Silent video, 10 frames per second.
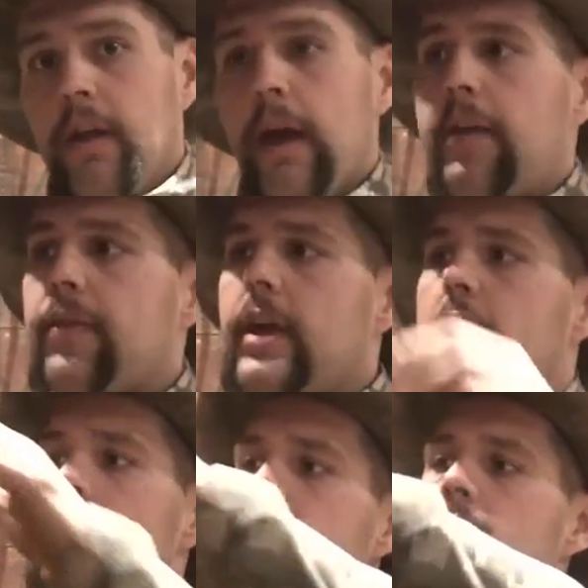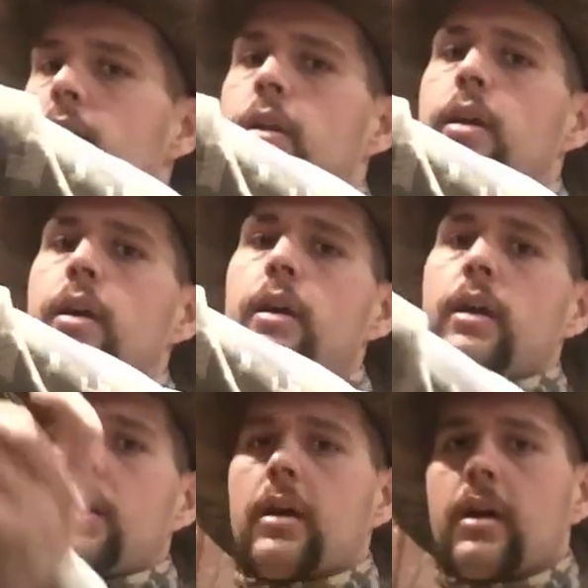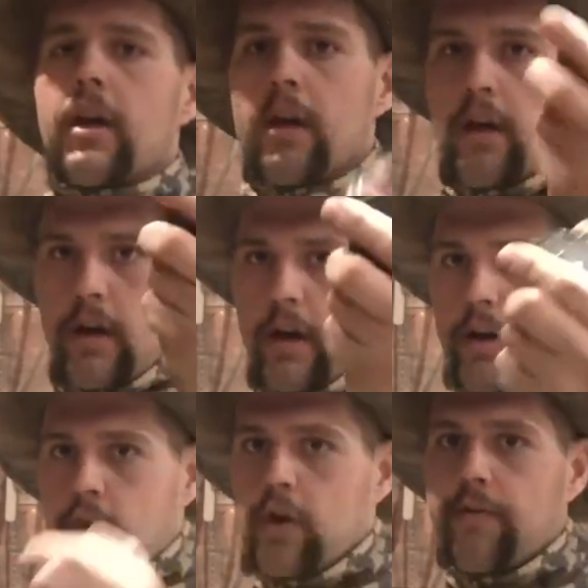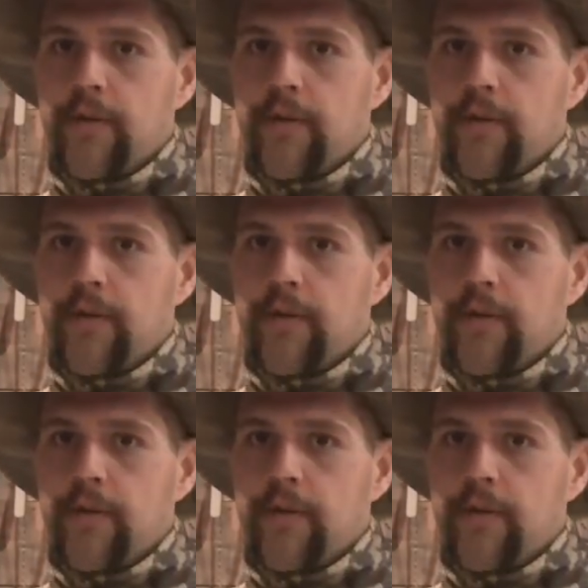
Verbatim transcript: And then unhook